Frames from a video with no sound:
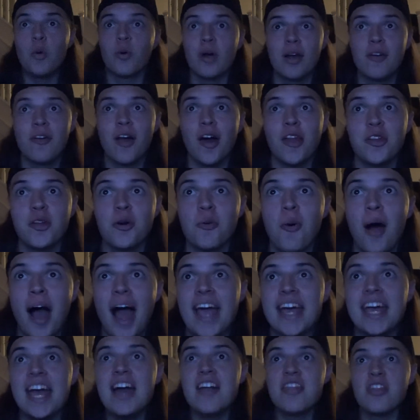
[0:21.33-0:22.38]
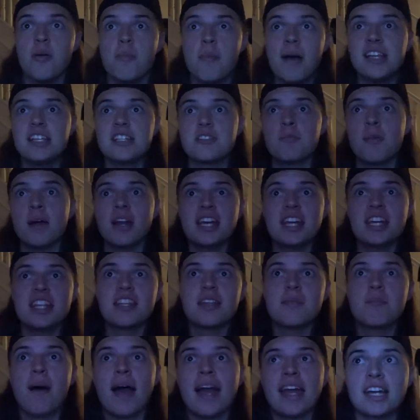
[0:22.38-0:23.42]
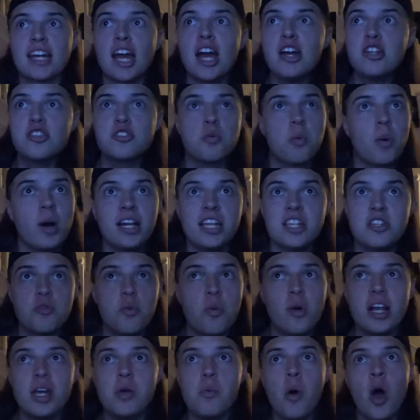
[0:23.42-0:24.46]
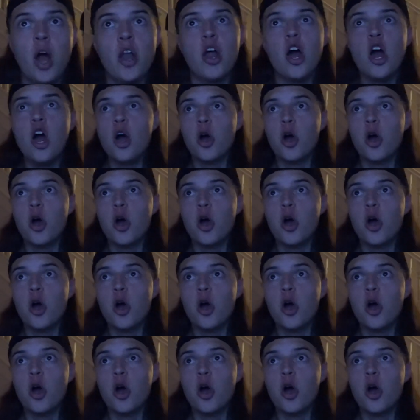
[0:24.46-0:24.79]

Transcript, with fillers: we're underway. The men's Money in the Bank 2021.